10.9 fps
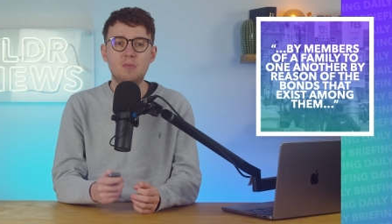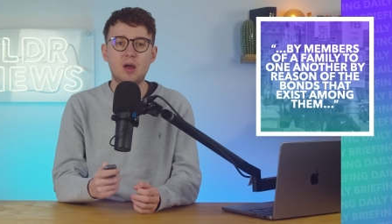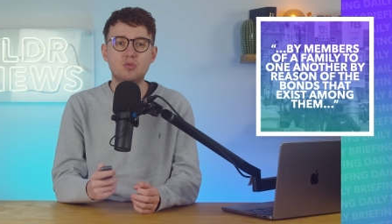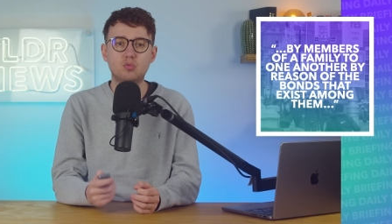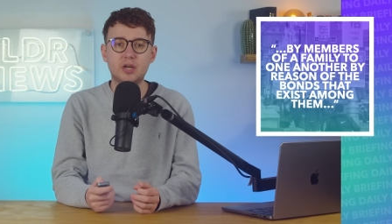
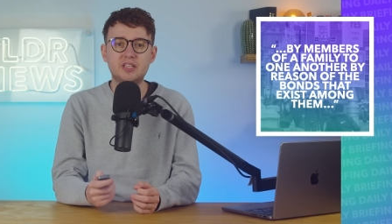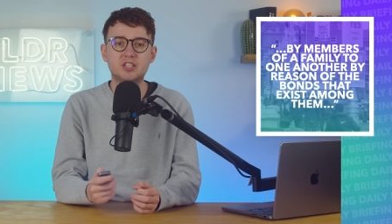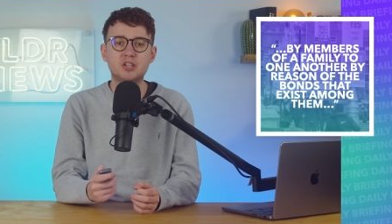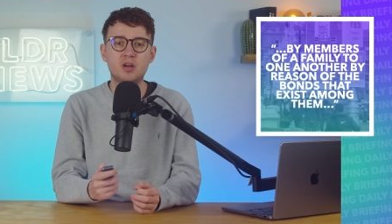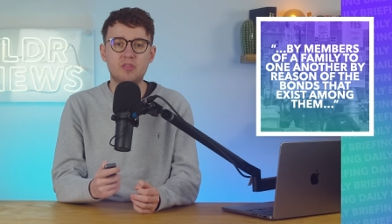by
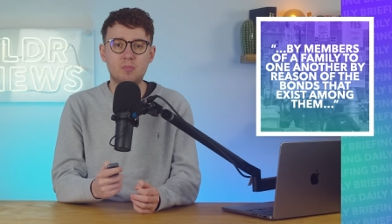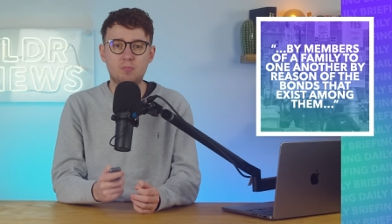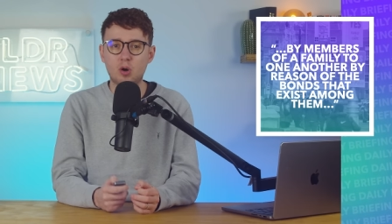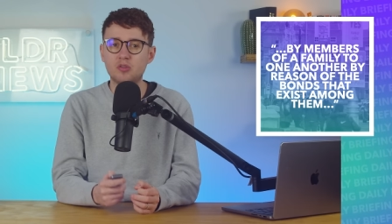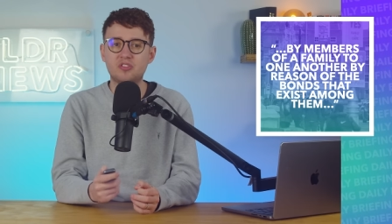reason of the
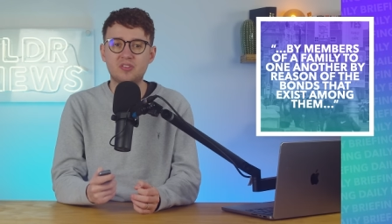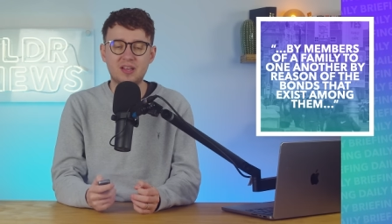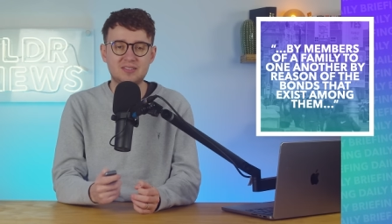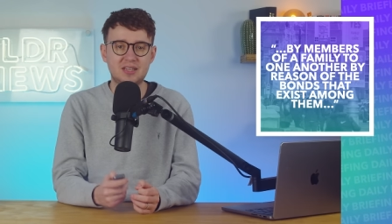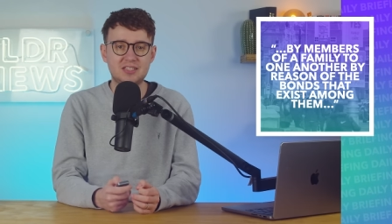bonds that
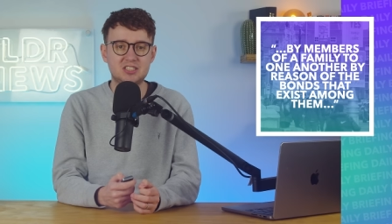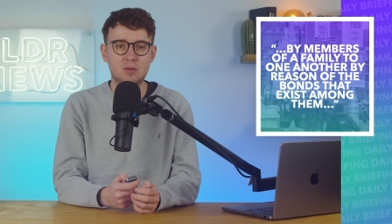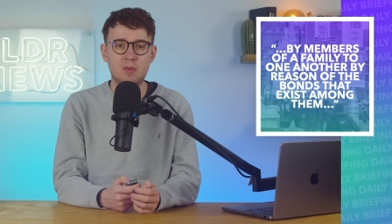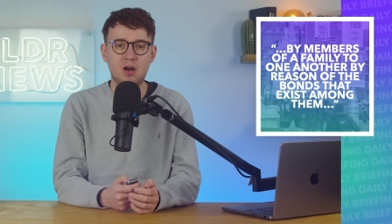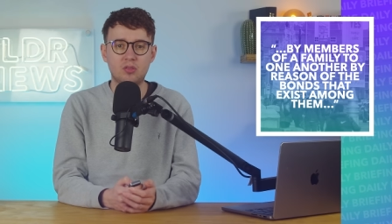exist
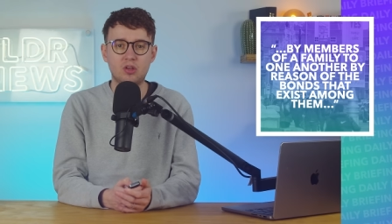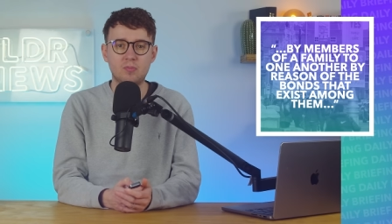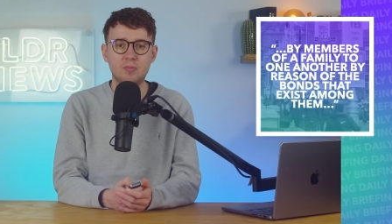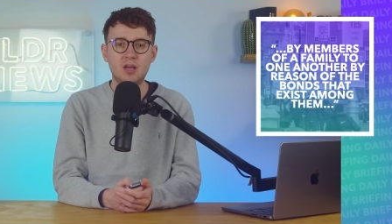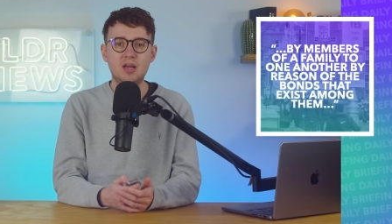among
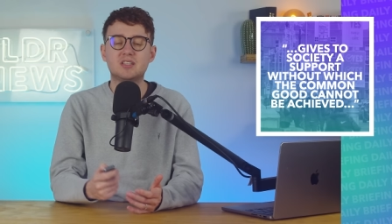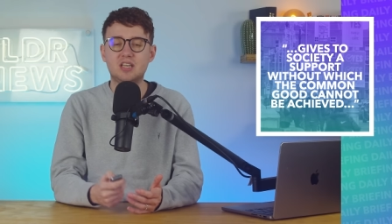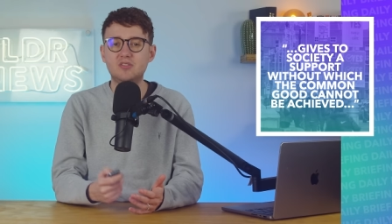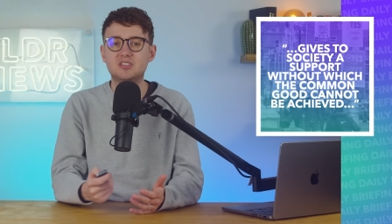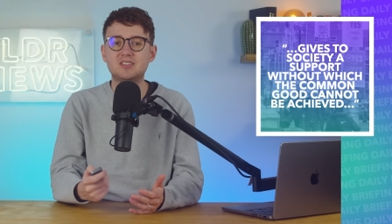them,
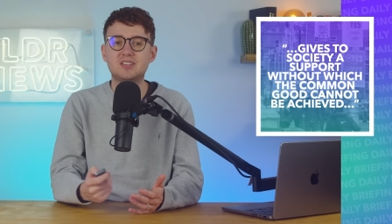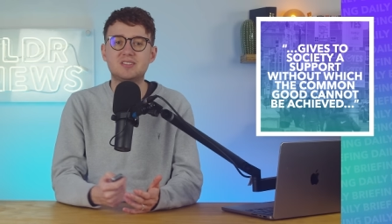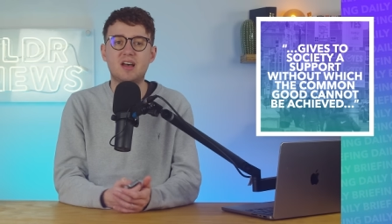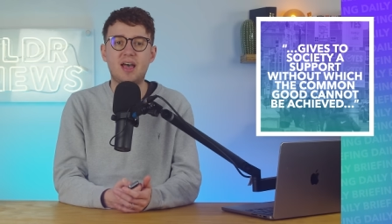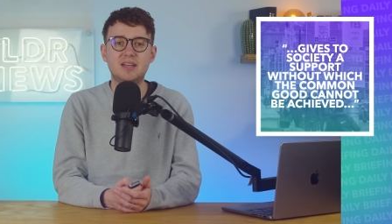gives to
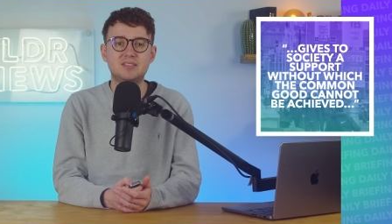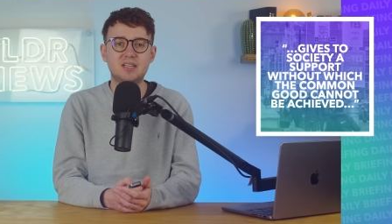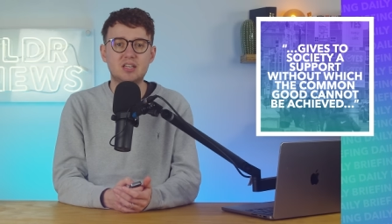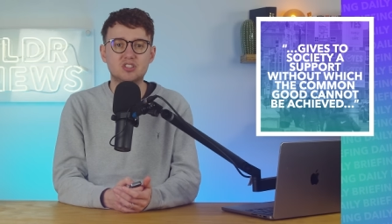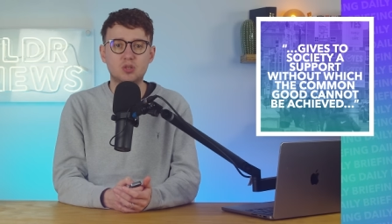
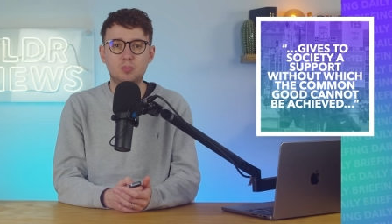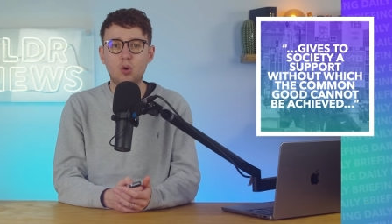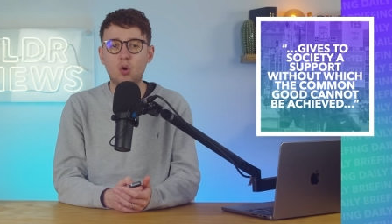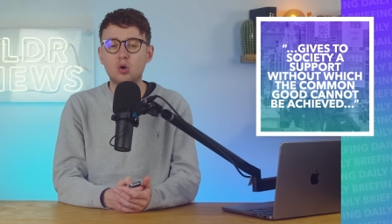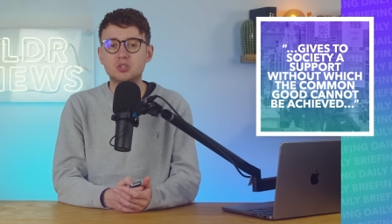society a
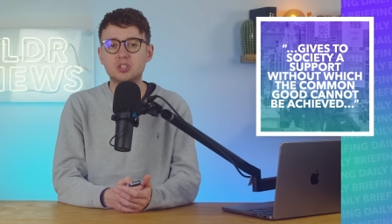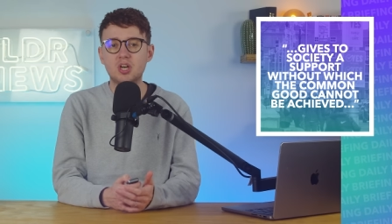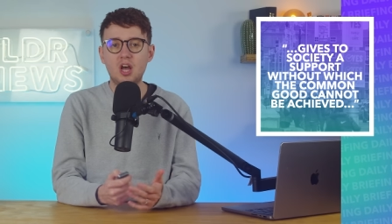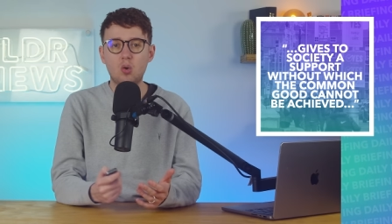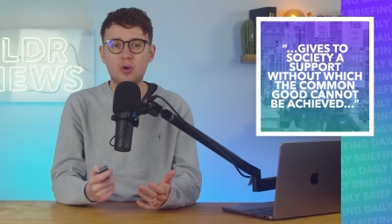support
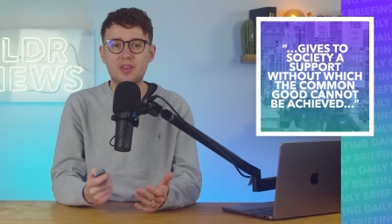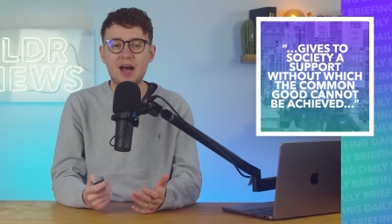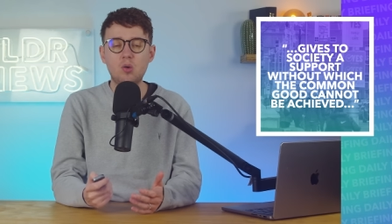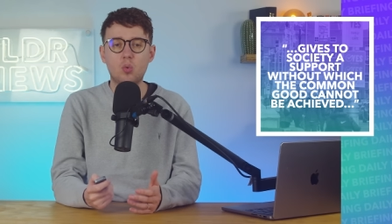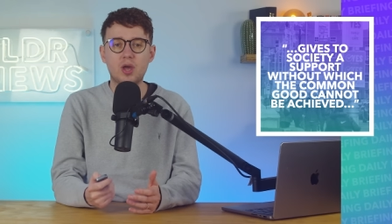
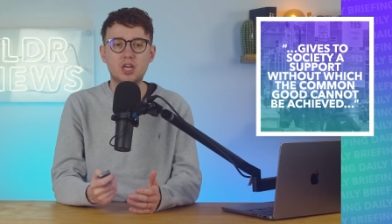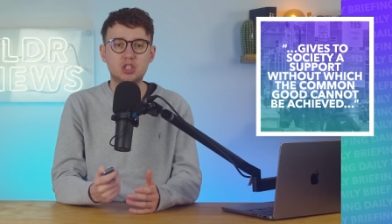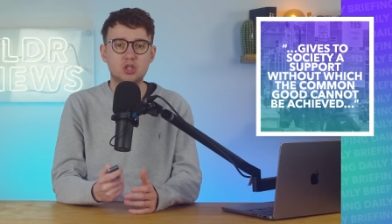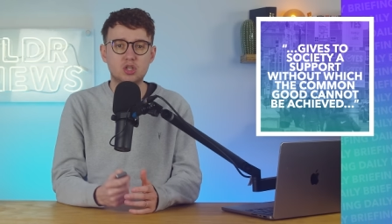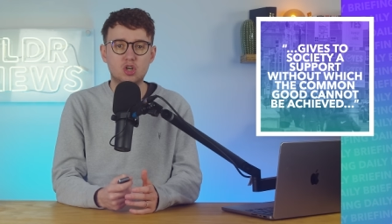without
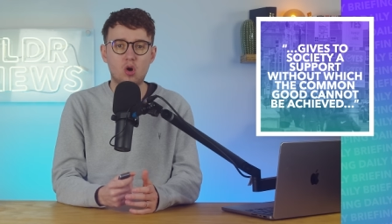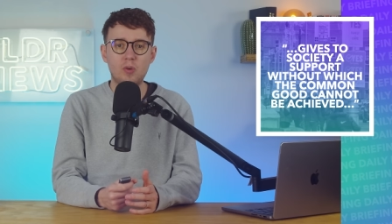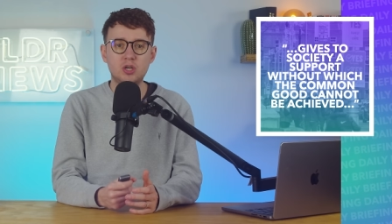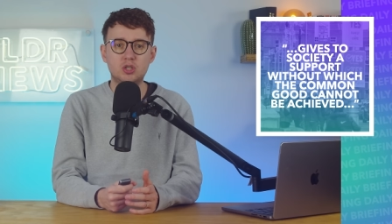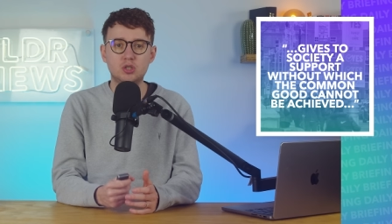which the
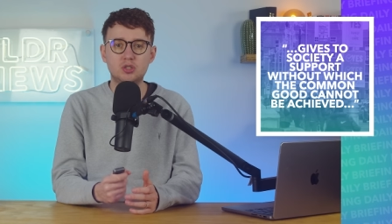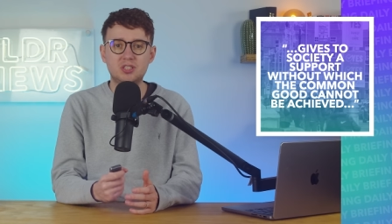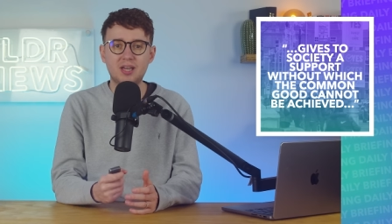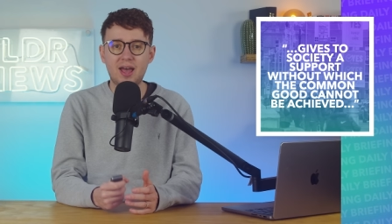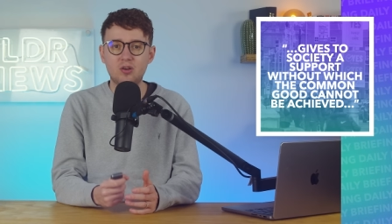common
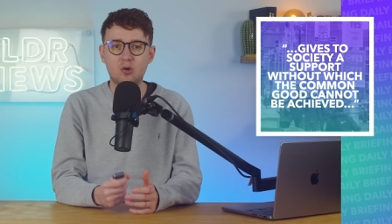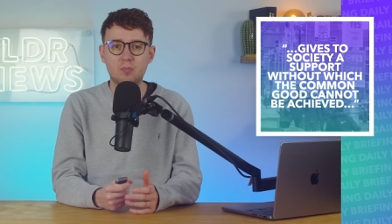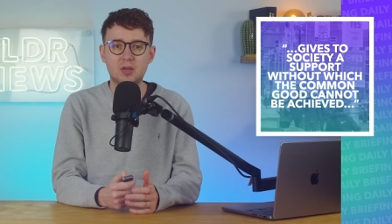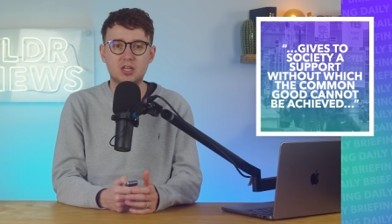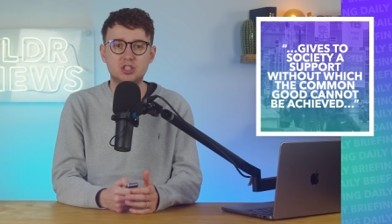good
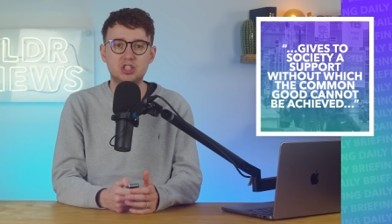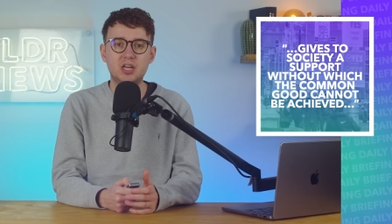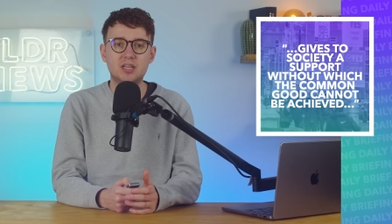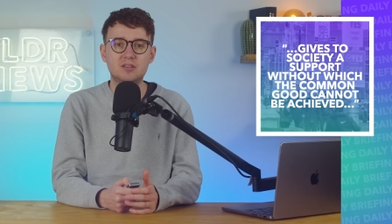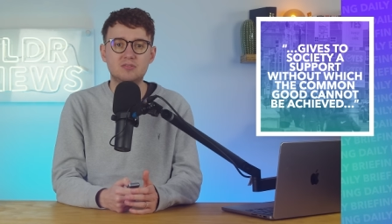cannot be
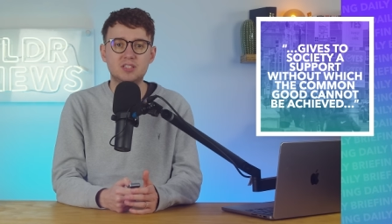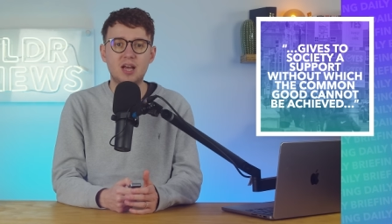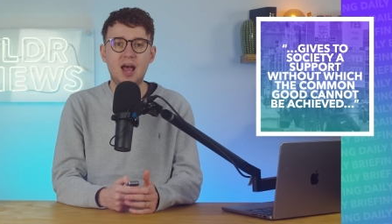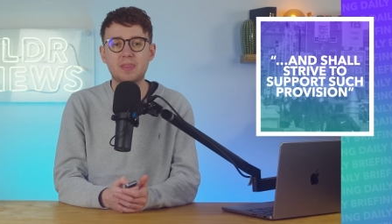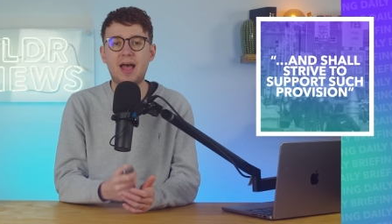achieved,
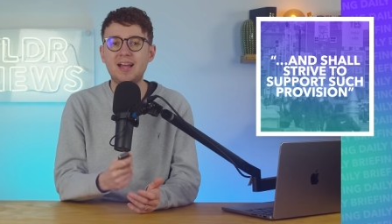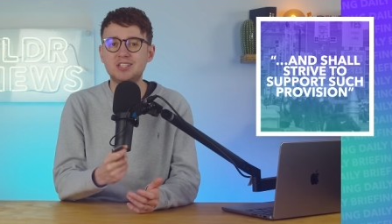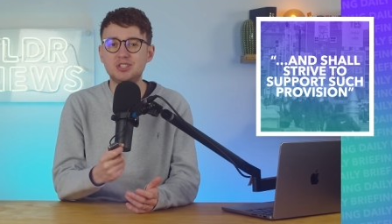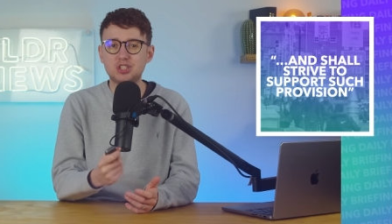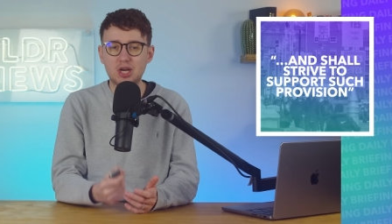
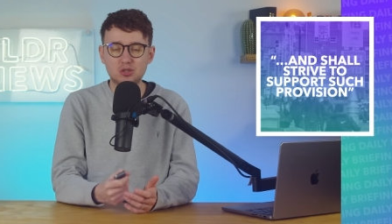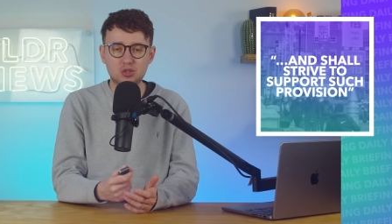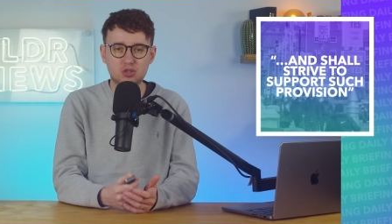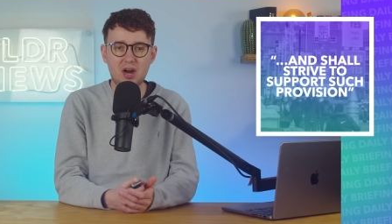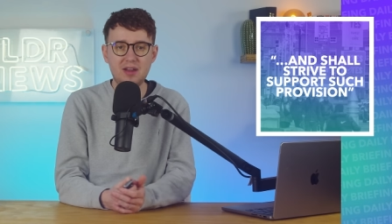and shall
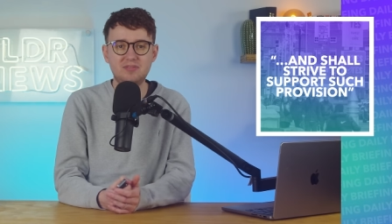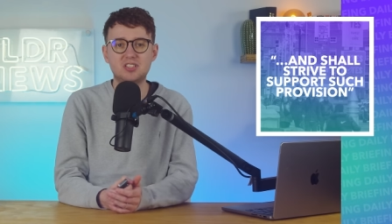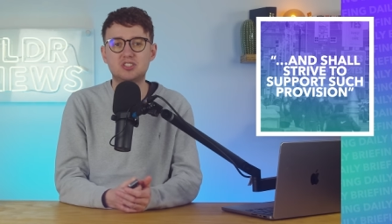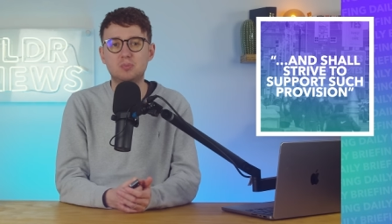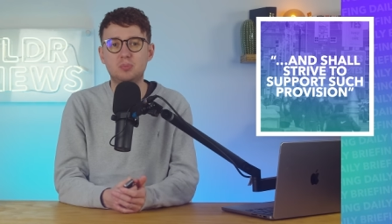strive
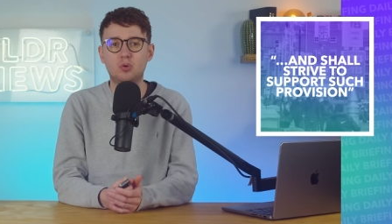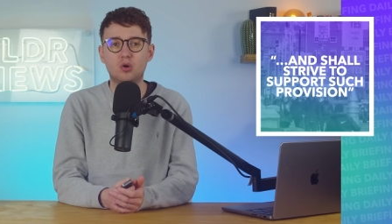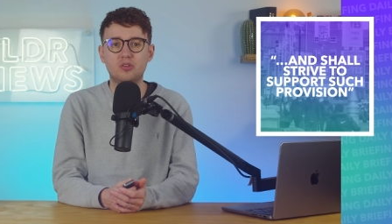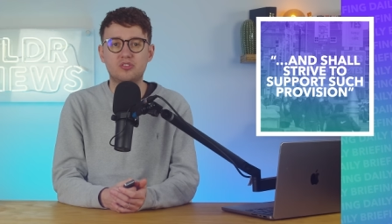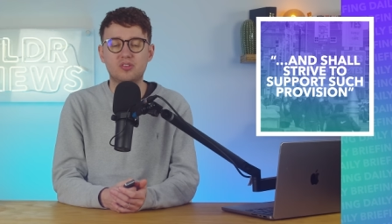to
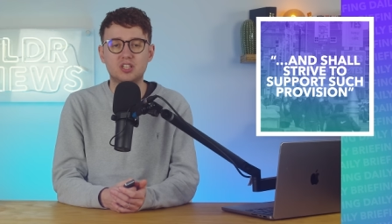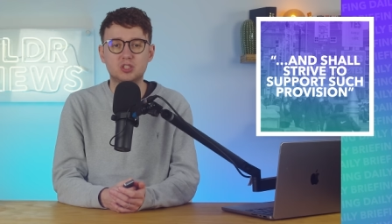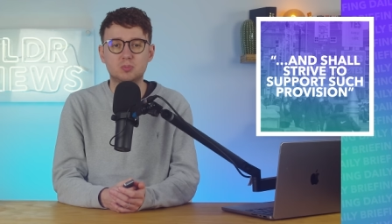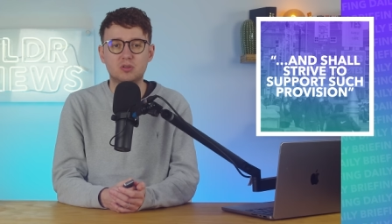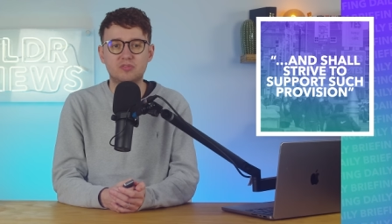support
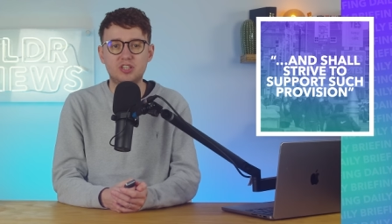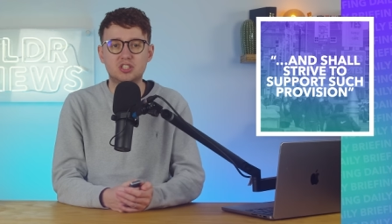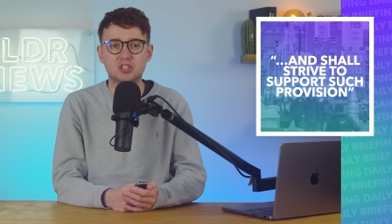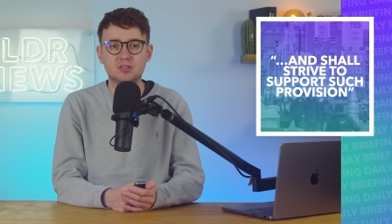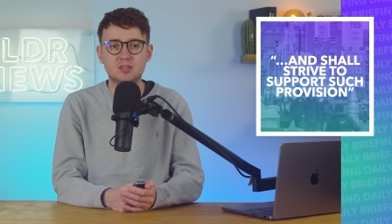such
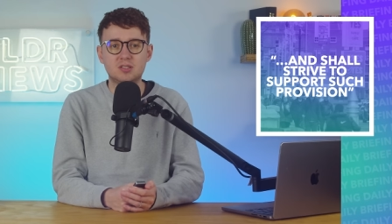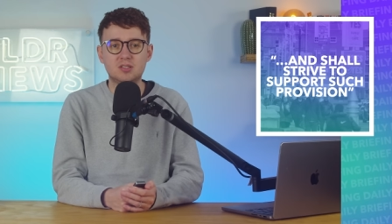provision.